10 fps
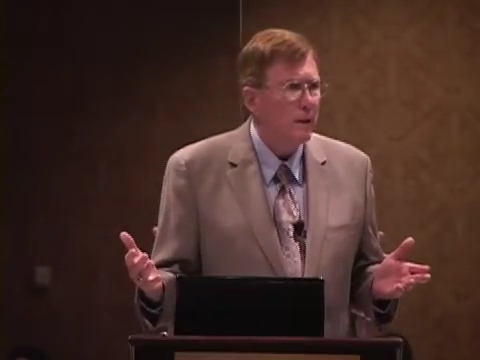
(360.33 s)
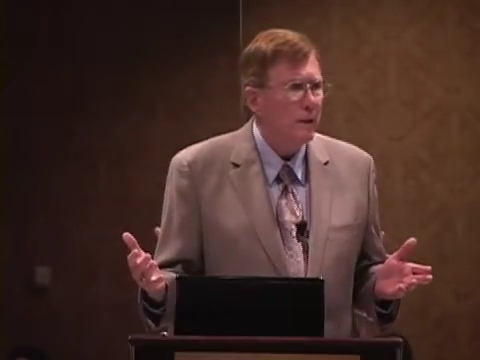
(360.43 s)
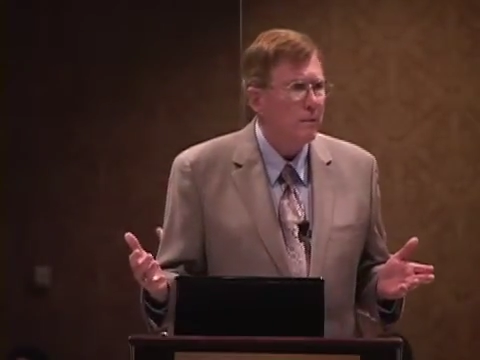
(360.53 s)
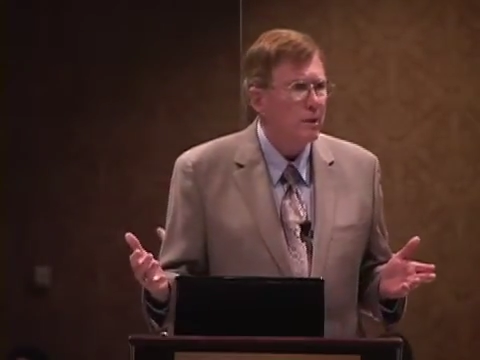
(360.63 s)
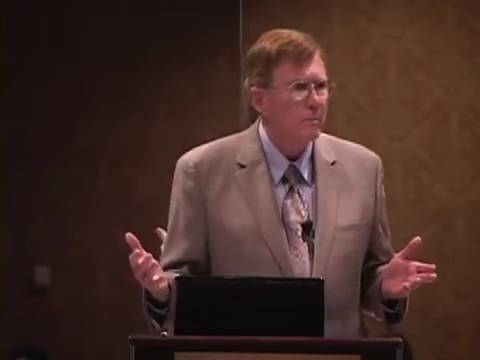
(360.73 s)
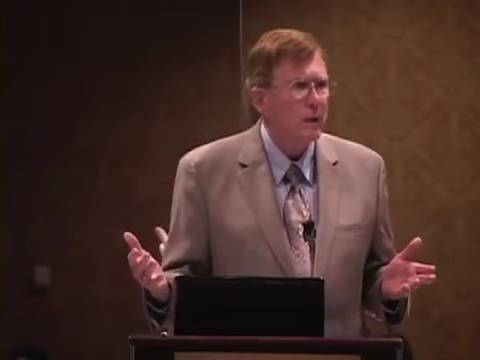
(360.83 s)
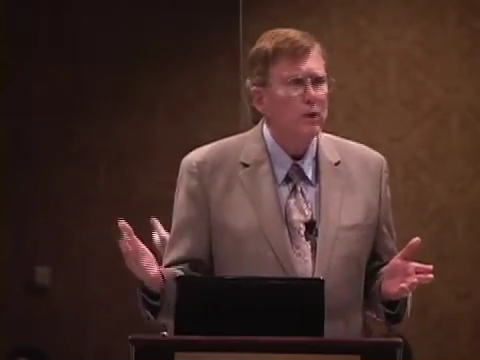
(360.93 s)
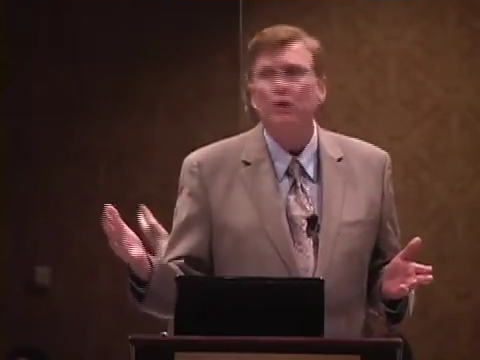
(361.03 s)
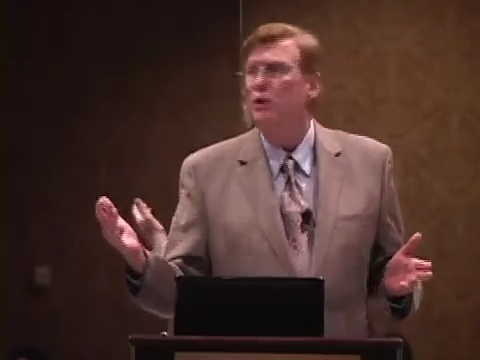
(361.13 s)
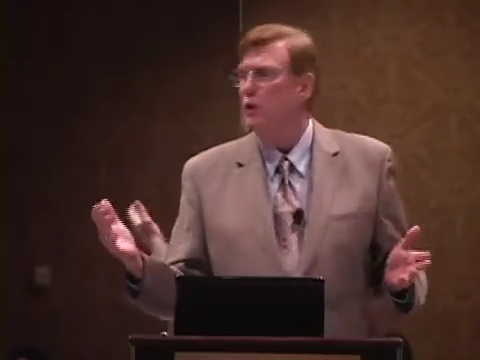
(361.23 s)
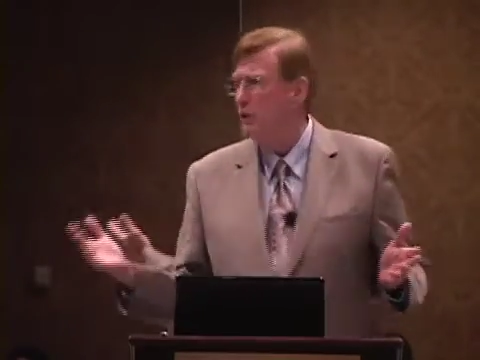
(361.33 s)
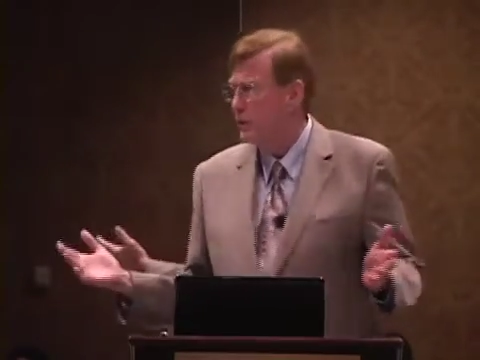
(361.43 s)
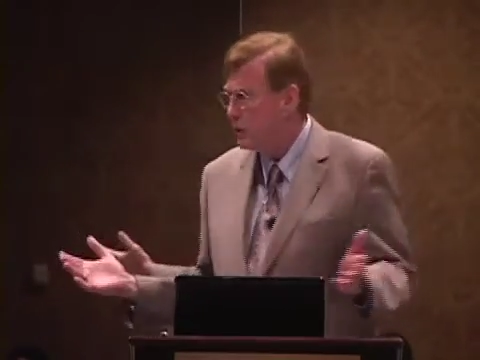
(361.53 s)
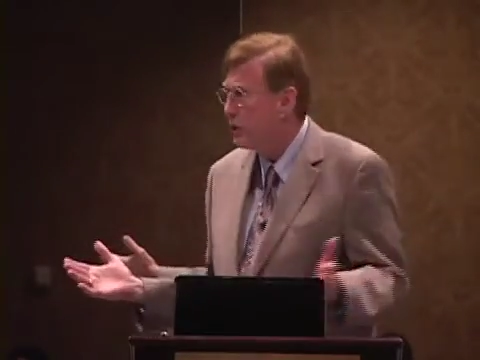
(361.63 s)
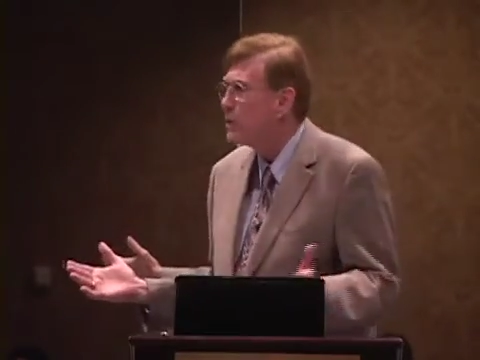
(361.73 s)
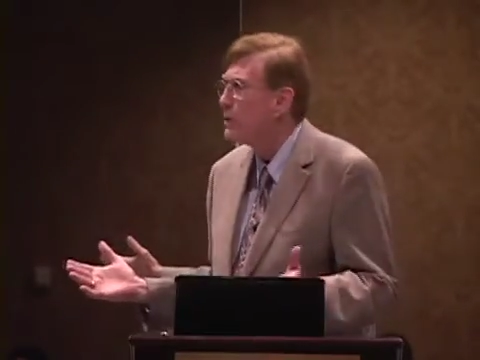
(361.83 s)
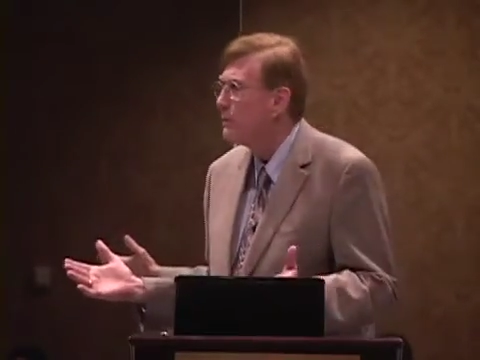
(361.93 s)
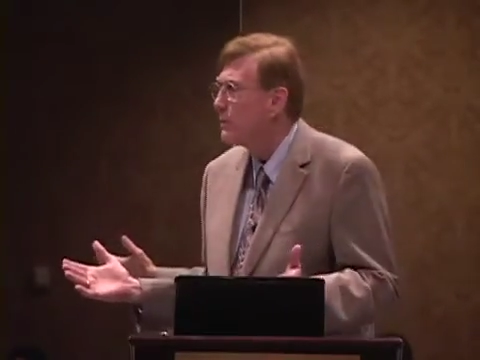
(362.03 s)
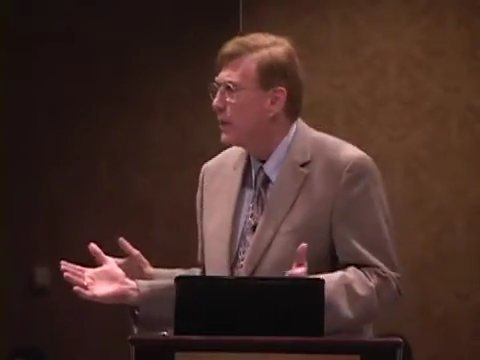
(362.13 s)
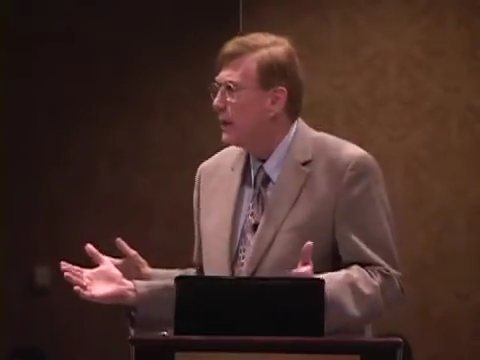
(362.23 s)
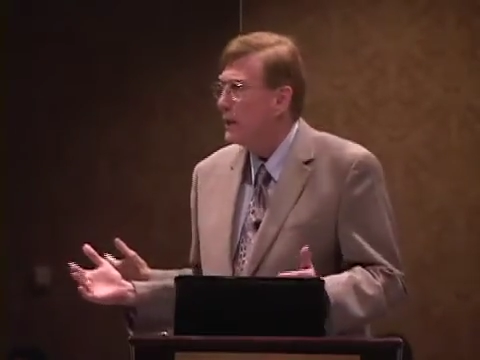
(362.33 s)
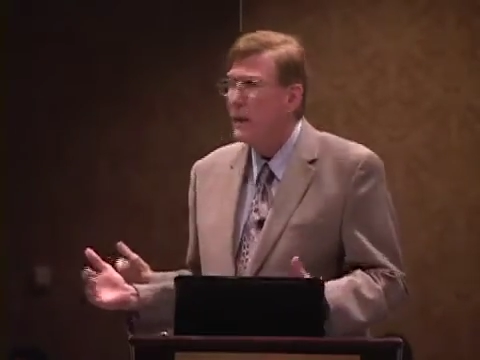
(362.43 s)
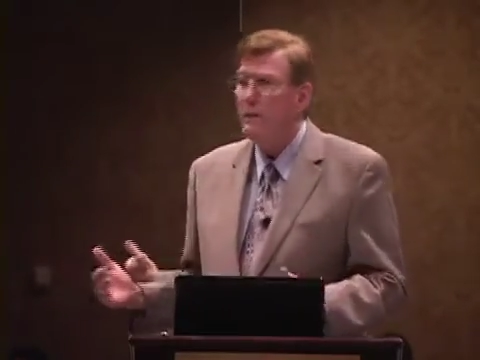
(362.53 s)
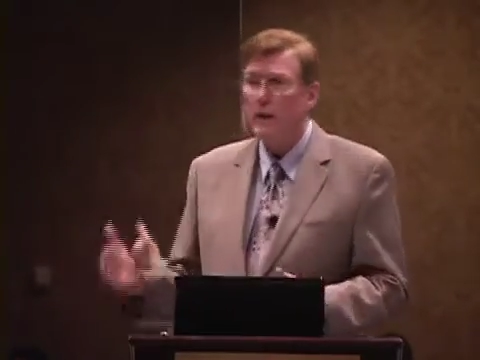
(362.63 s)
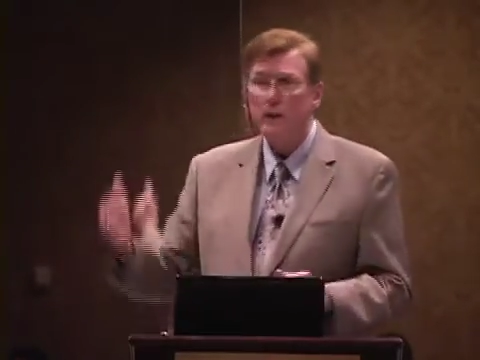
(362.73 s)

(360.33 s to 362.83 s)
them special servicers. They've